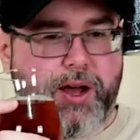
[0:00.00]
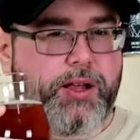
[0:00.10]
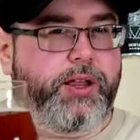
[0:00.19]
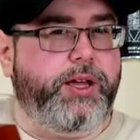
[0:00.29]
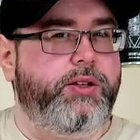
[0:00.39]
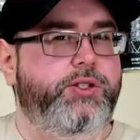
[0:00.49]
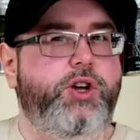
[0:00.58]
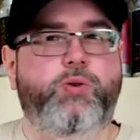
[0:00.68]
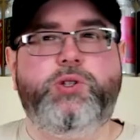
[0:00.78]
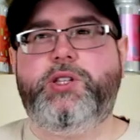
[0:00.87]
like
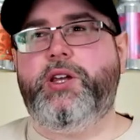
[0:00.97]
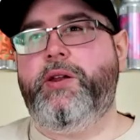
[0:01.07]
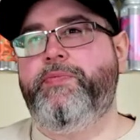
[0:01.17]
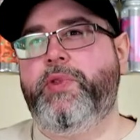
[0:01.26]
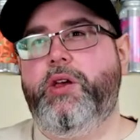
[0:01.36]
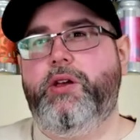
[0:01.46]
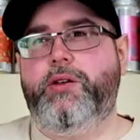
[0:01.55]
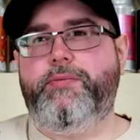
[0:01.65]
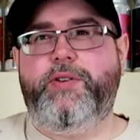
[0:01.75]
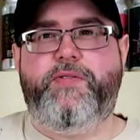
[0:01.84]
toasted,
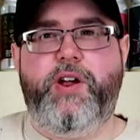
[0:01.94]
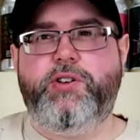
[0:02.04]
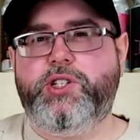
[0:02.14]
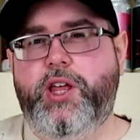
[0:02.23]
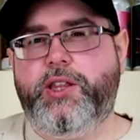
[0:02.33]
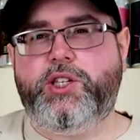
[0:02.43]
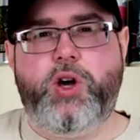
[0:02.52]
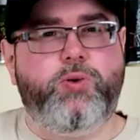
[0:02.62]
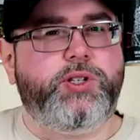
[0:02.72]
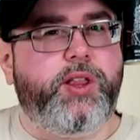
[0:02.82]
very slightly
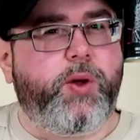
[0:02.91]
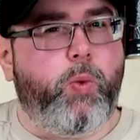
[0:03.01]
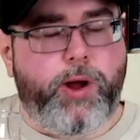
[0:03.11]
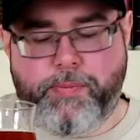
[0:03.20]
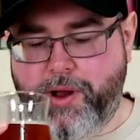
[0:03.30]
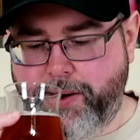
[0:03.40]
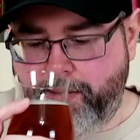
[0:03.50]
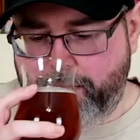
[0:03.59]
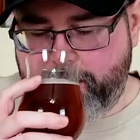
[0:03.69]
toasted like white bread.